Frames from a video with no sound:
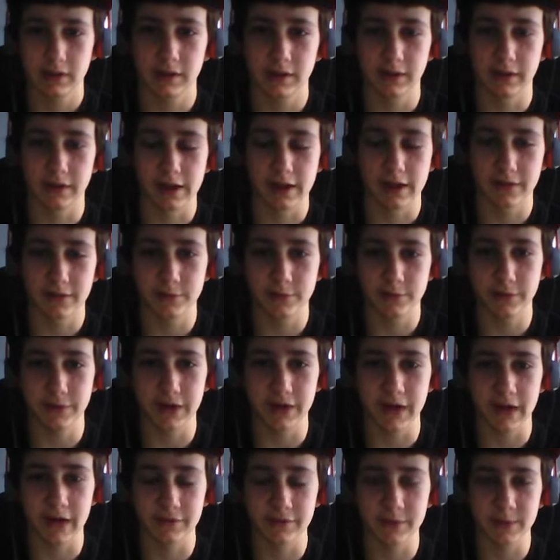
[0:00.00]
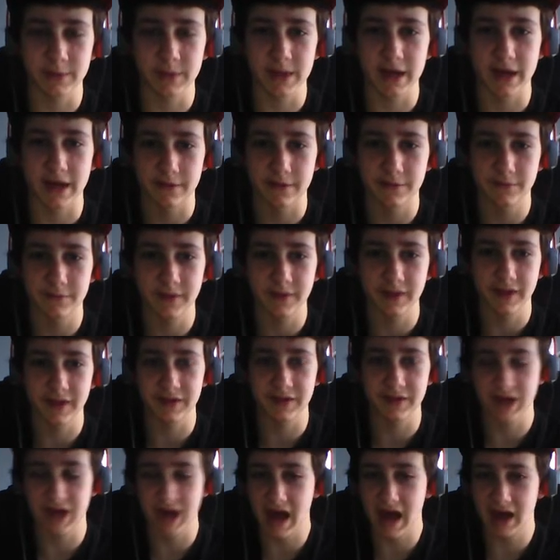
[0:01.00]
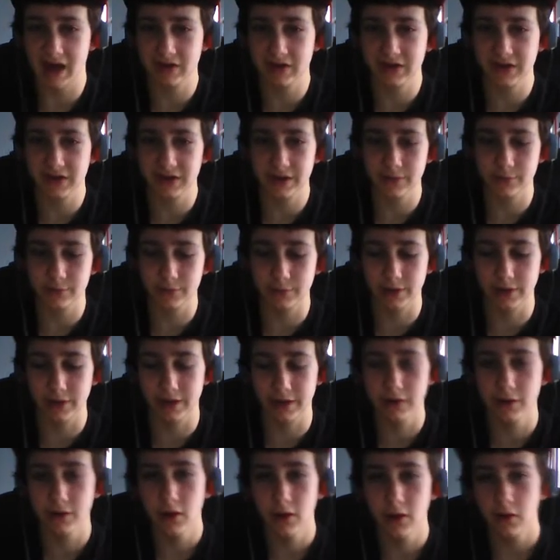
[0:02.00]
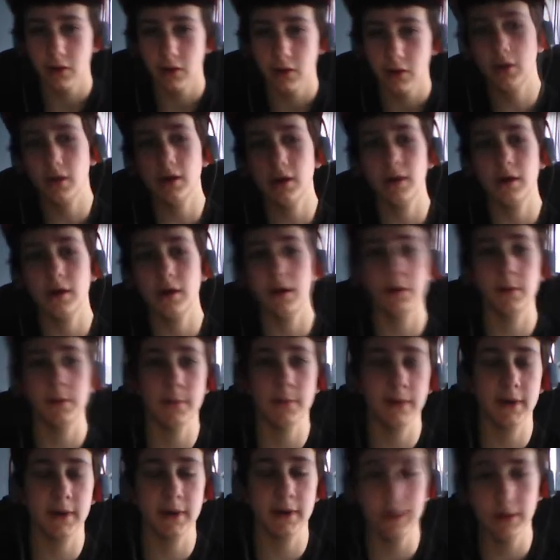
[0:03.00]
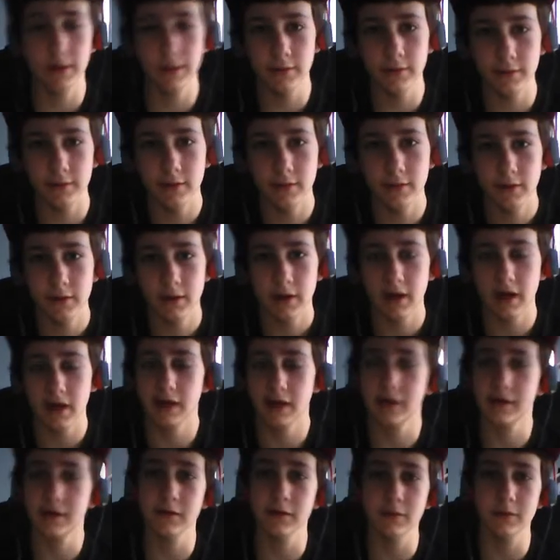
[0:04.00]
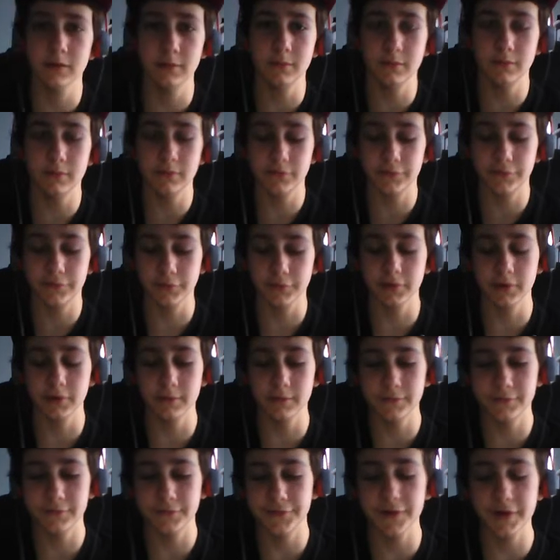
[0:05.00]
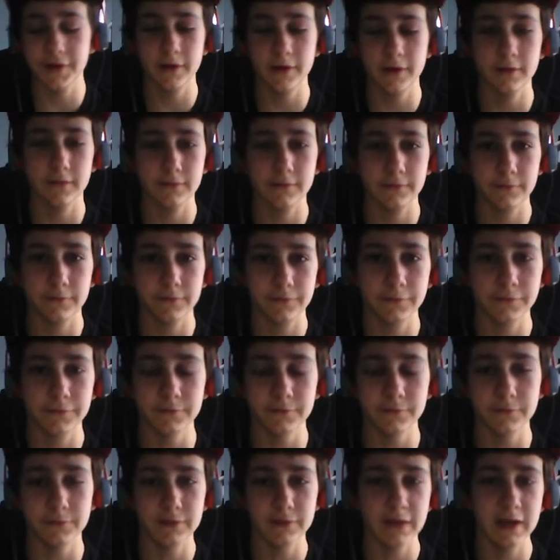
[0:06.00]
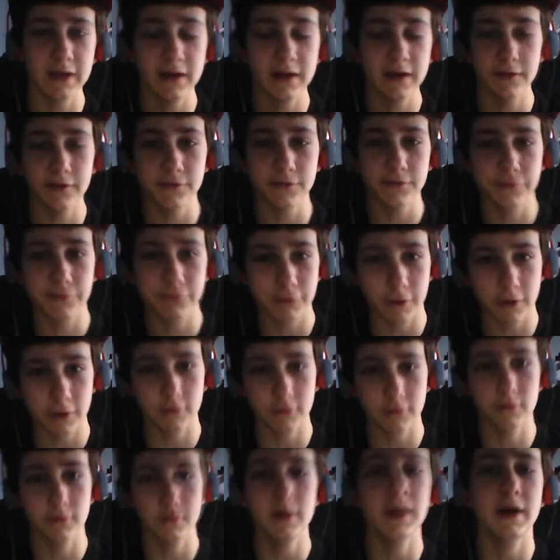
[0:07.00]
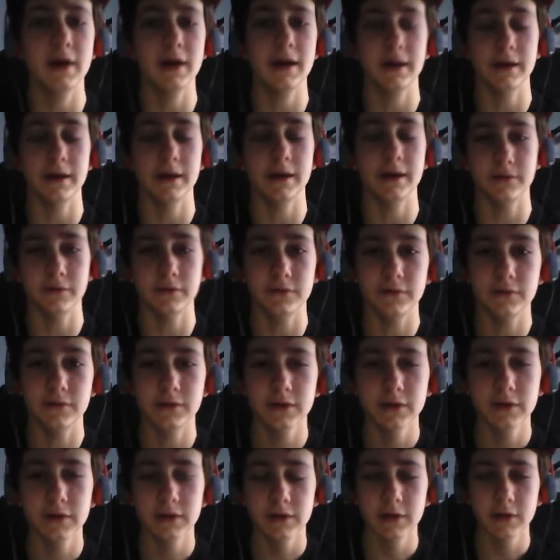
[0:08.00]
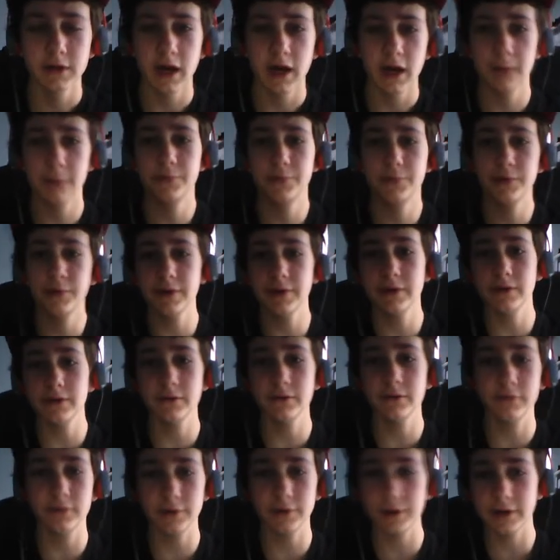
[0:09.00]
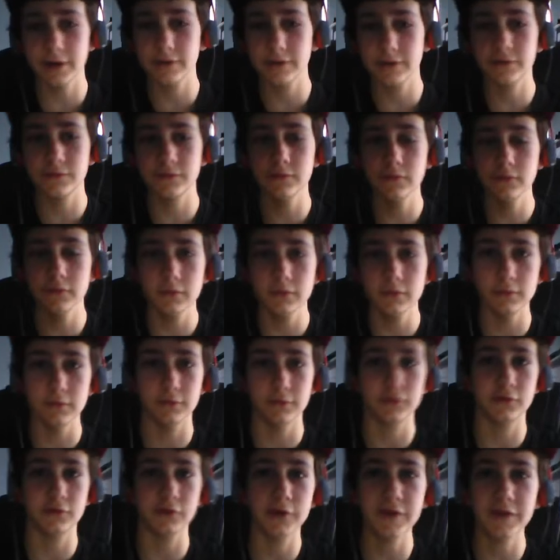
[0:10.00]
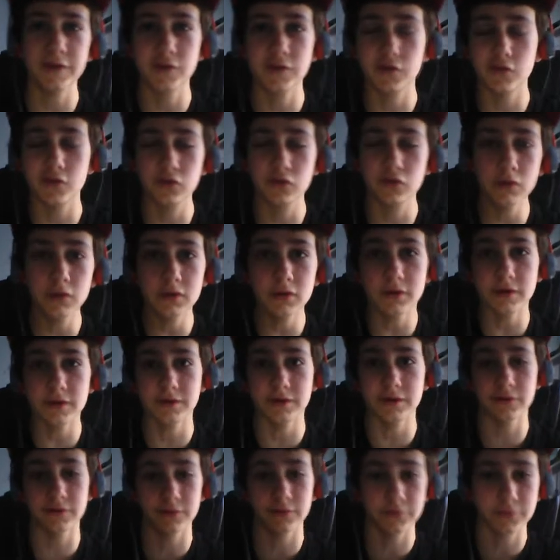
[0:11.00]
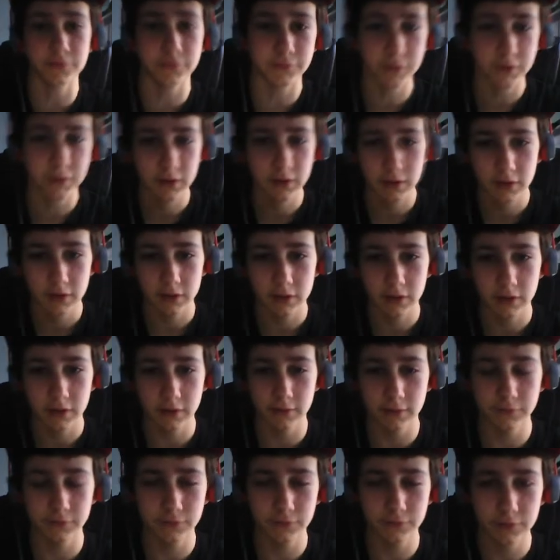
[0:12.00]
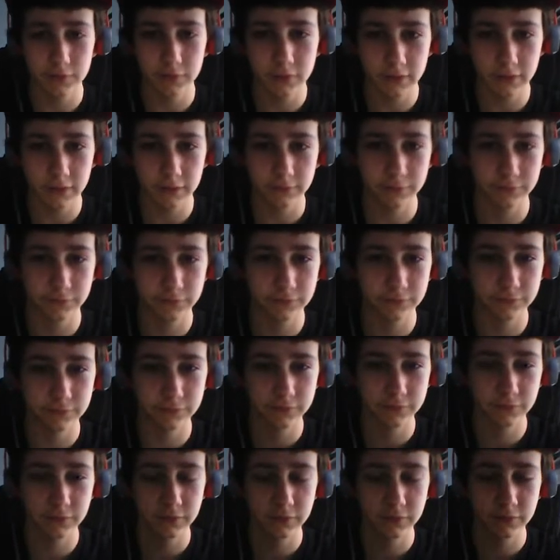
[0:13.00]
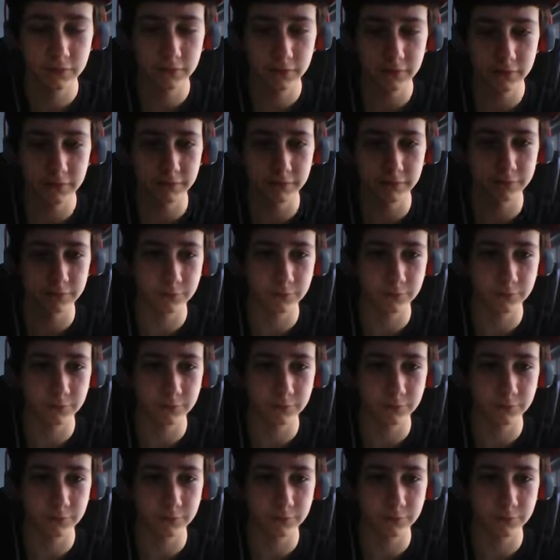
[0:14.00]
Unless we have some kind of fancy accent, we're like, hey man, I come from fair from lands far away, and I bring great news, great stories of of of of